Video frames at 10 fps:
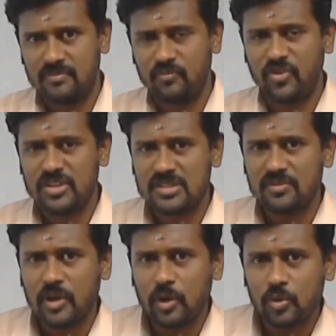First,
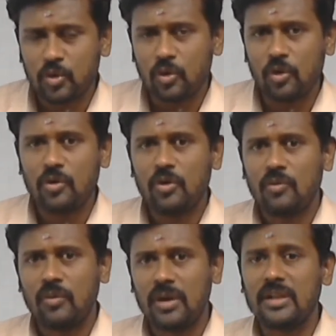we have to know
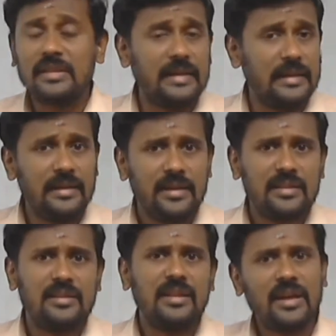what are they.
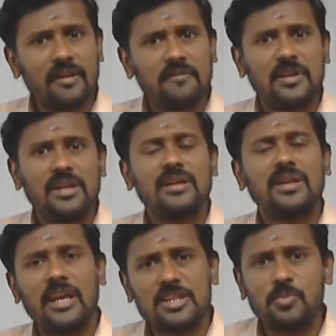Thereafter,
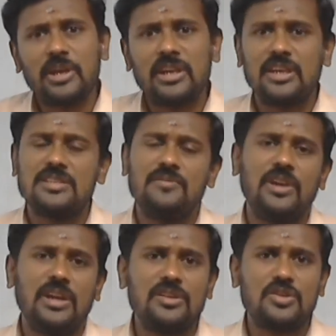case by case, we
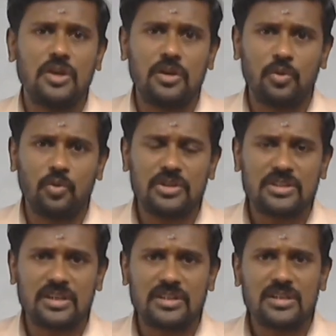can start to
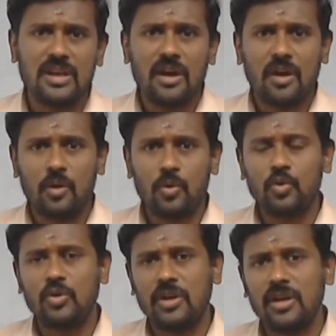discuss how
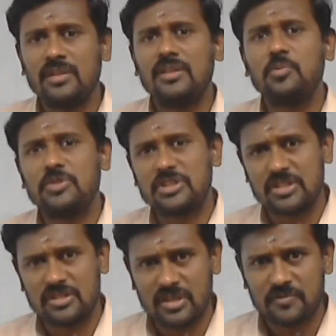to draw the
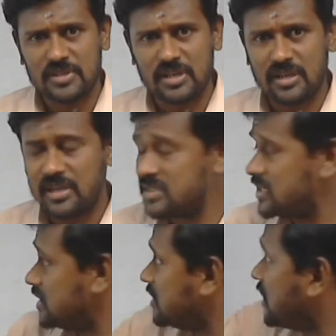projections of straight
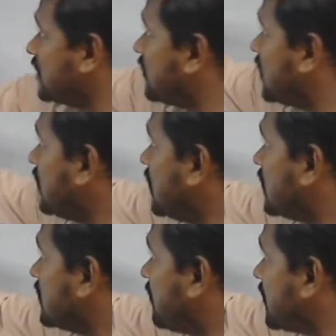lines. In that way,
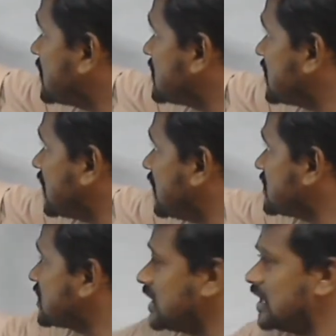the first
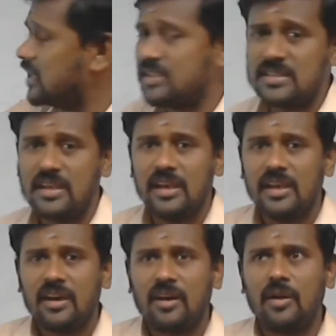case here is,
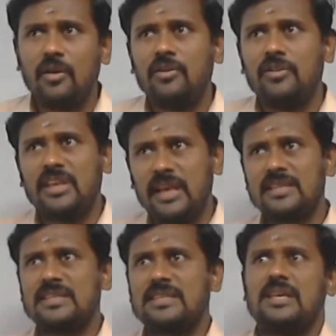
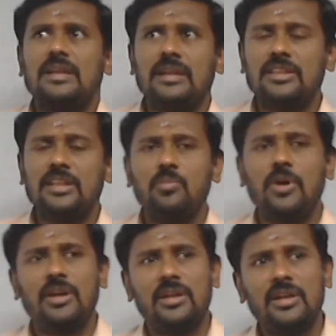cases are nothing
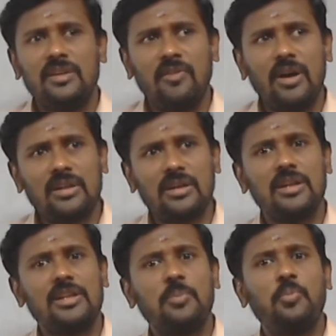but what are
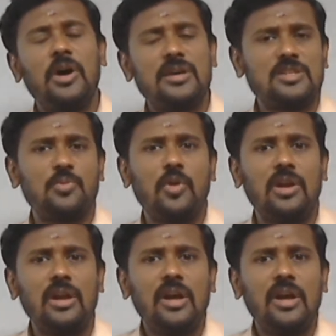all the possible